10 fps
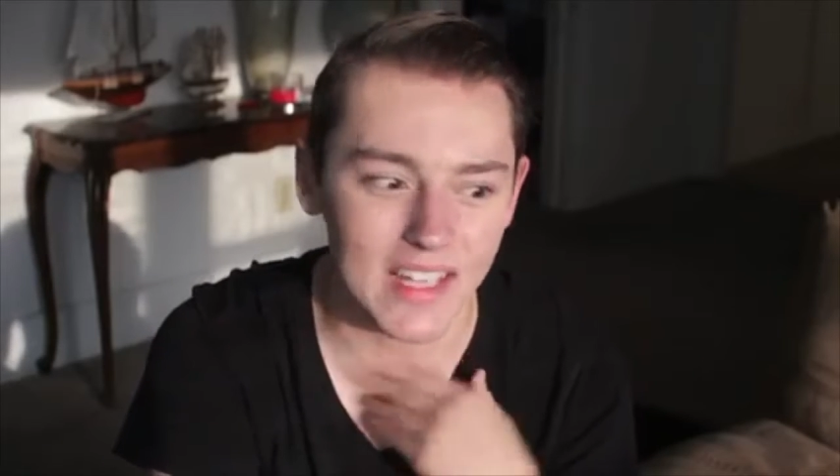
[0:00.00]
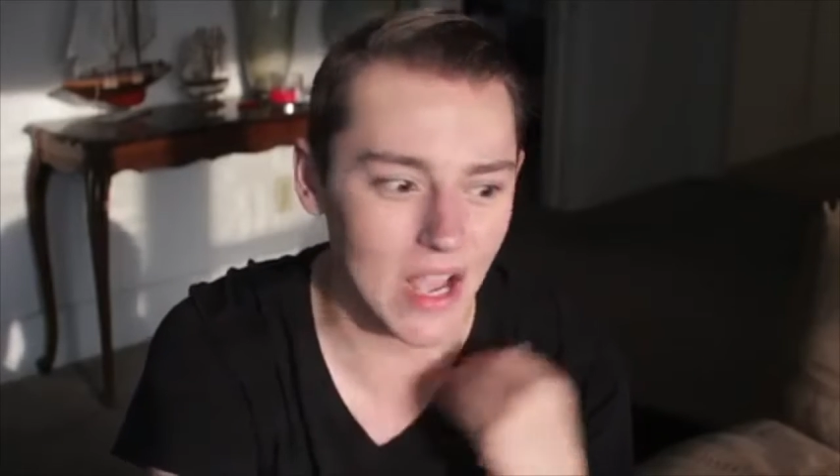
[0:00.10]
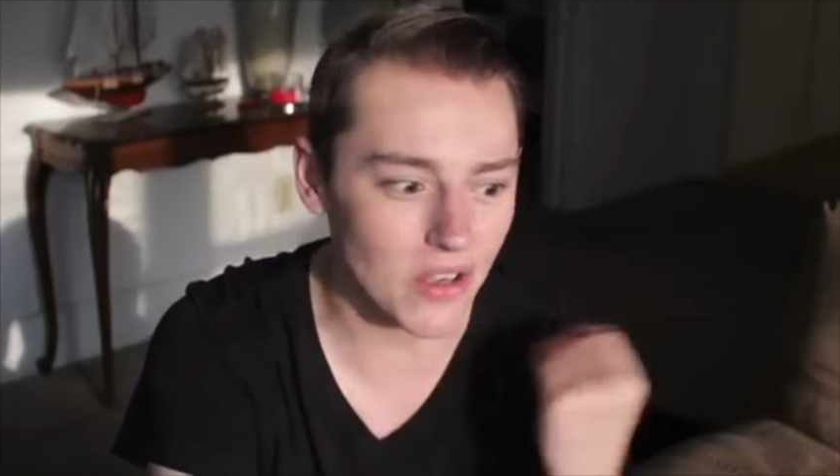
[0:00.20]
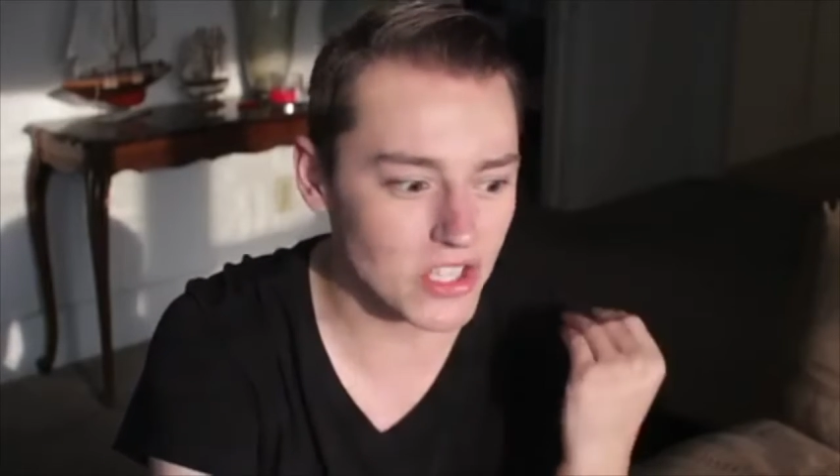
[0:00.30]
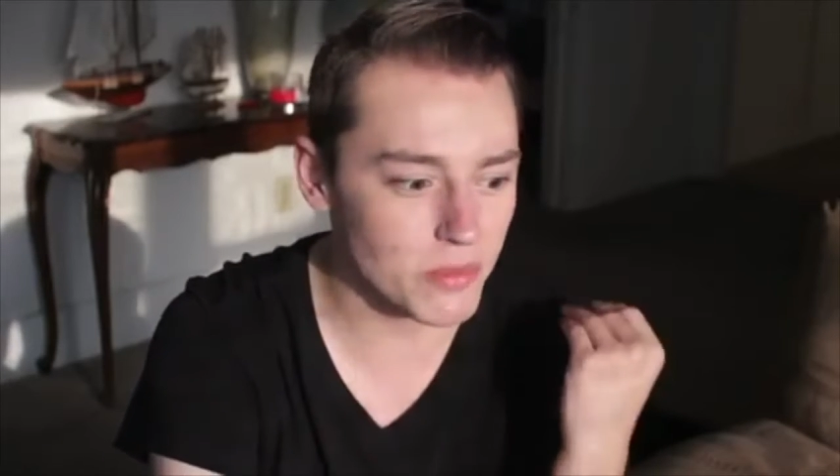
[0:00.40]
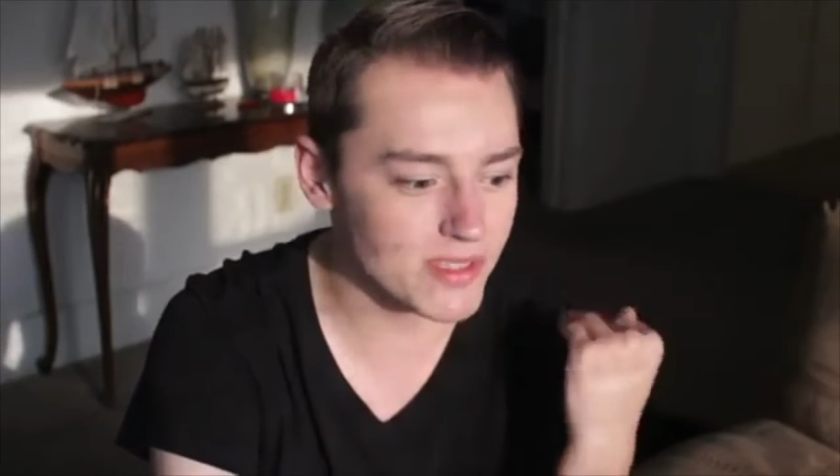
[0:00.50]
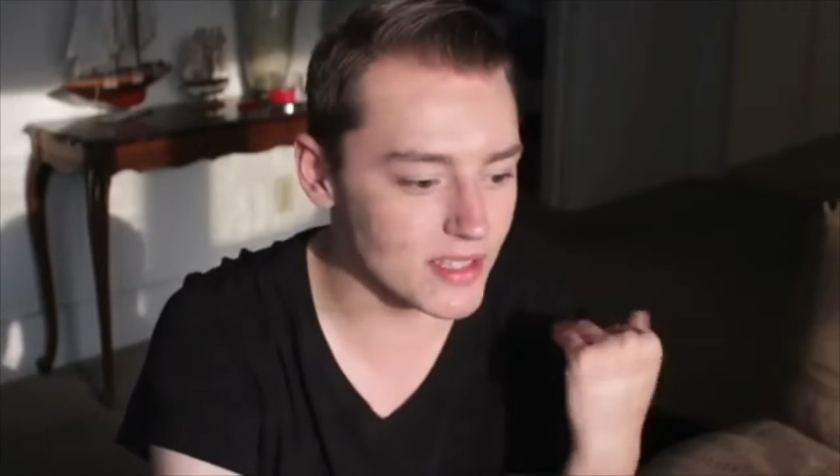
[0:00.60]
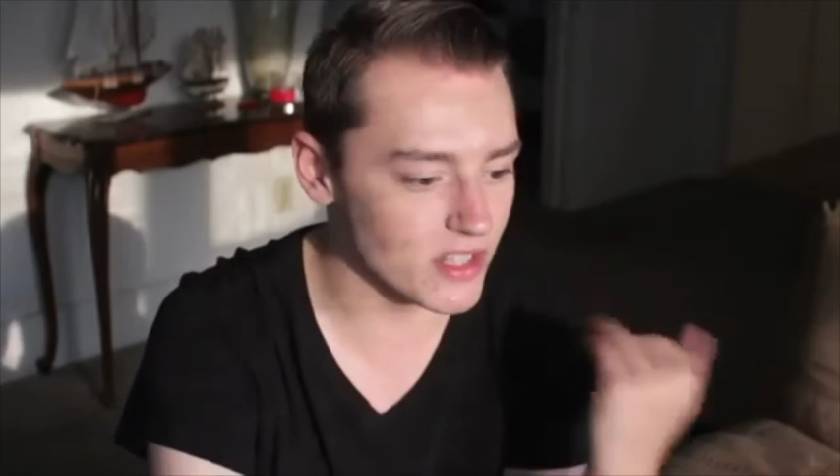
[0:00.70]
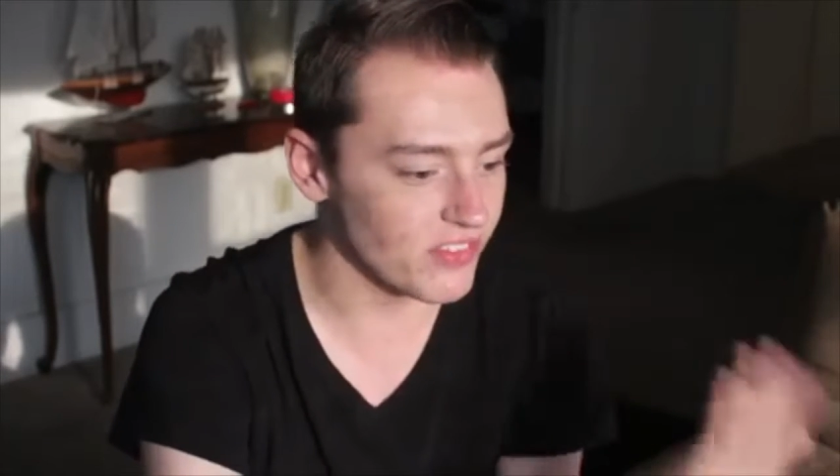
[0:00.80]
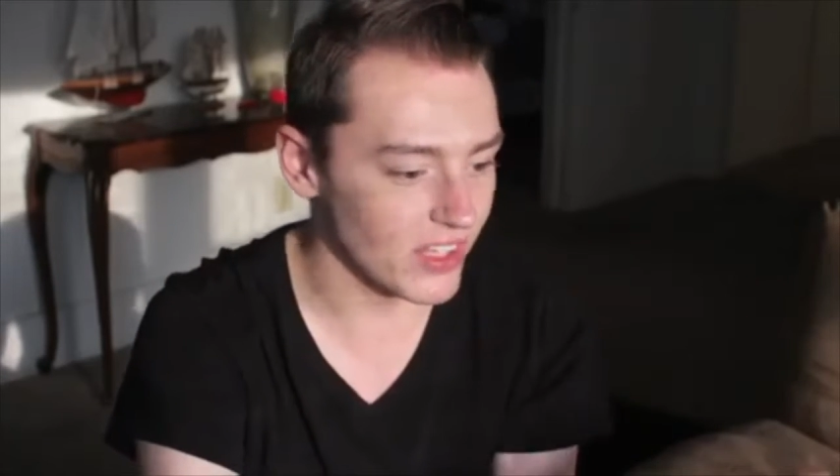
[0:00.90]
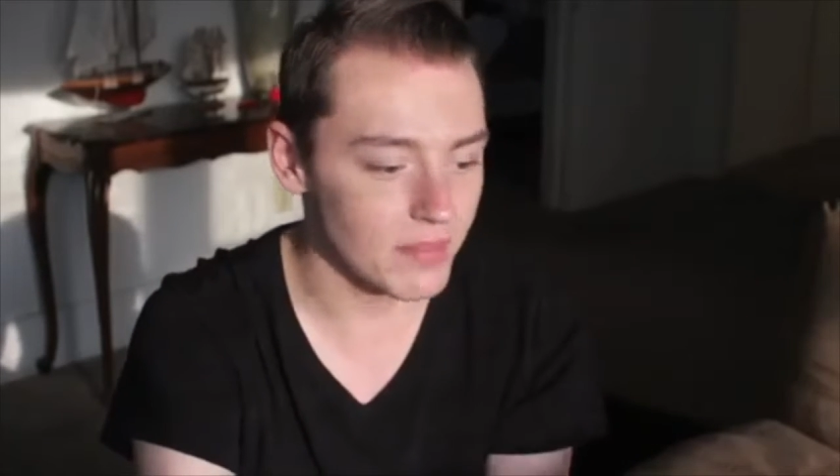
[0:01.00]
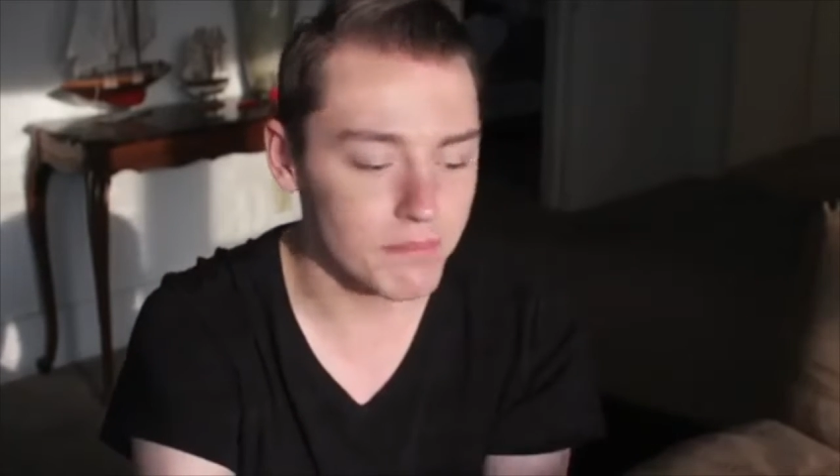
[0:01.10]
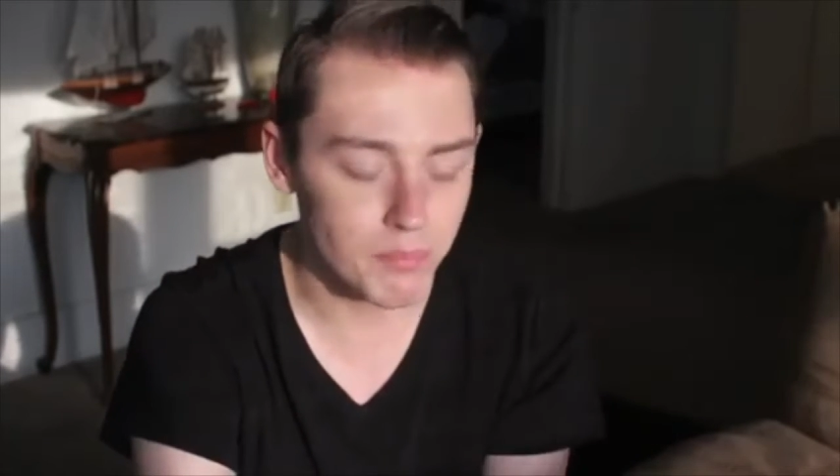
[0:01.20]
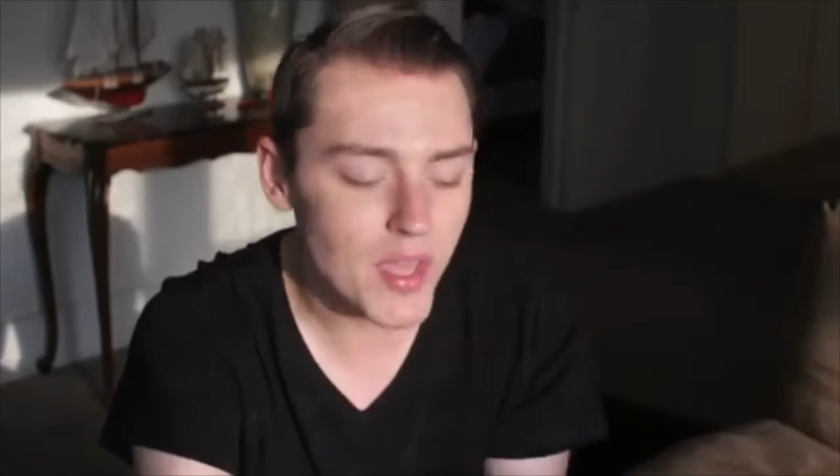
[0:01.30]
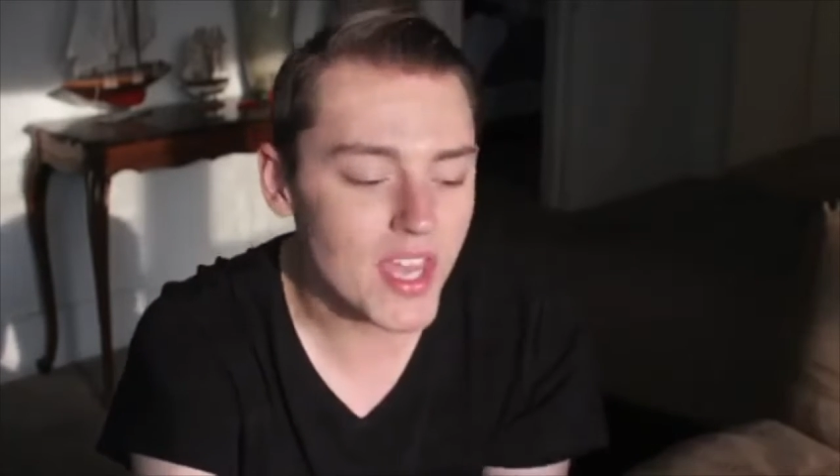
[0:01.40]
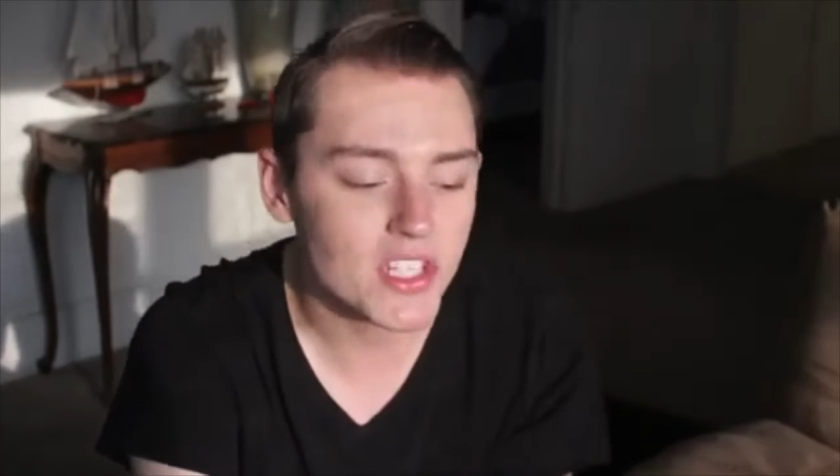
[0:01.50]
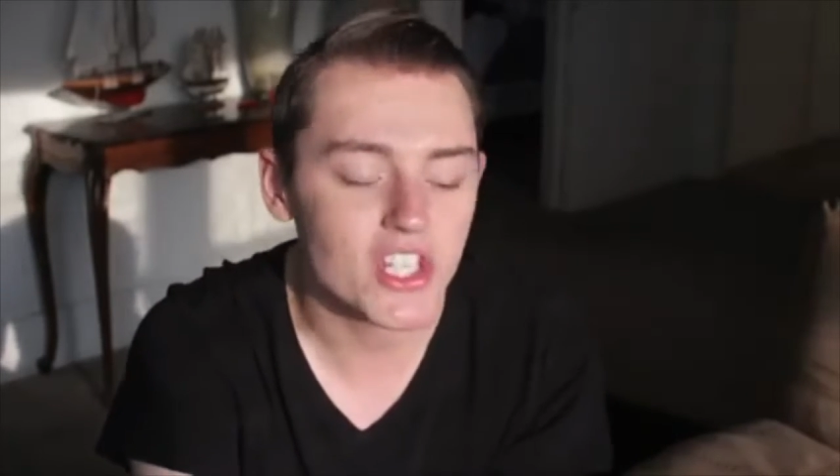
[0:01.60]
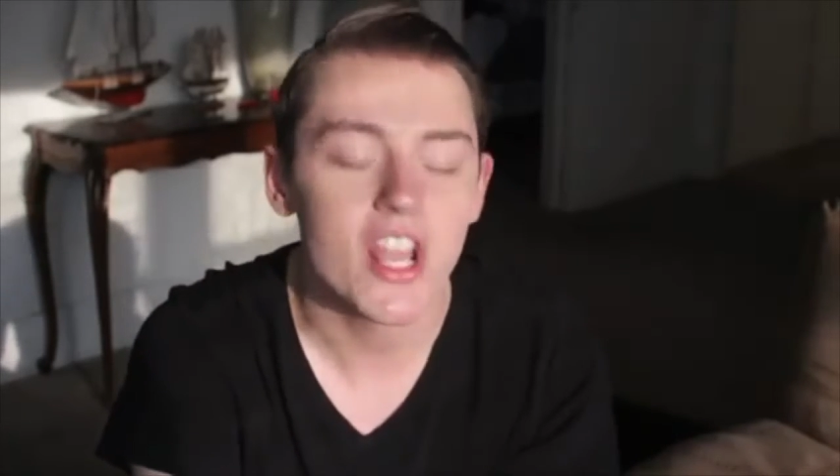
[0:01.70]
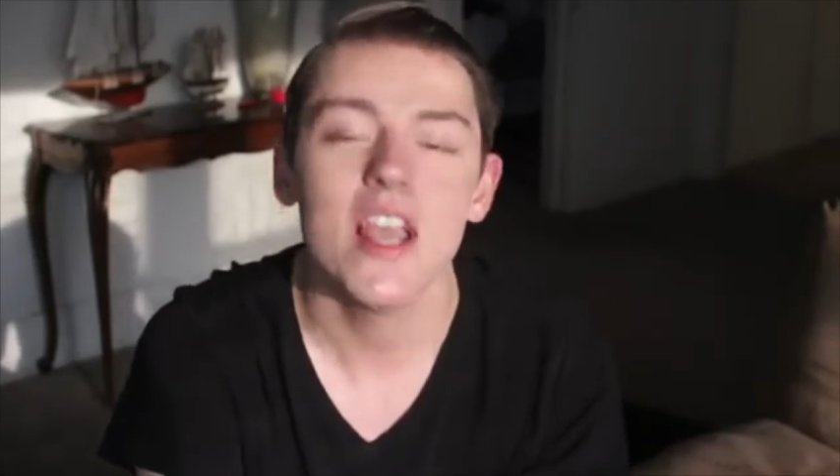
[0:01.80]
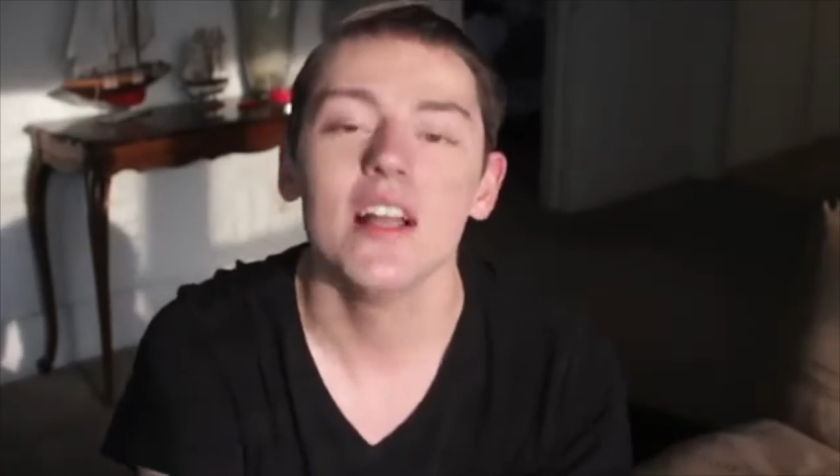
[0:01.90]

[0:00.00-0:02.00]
Like how can you be such a fucking bitch?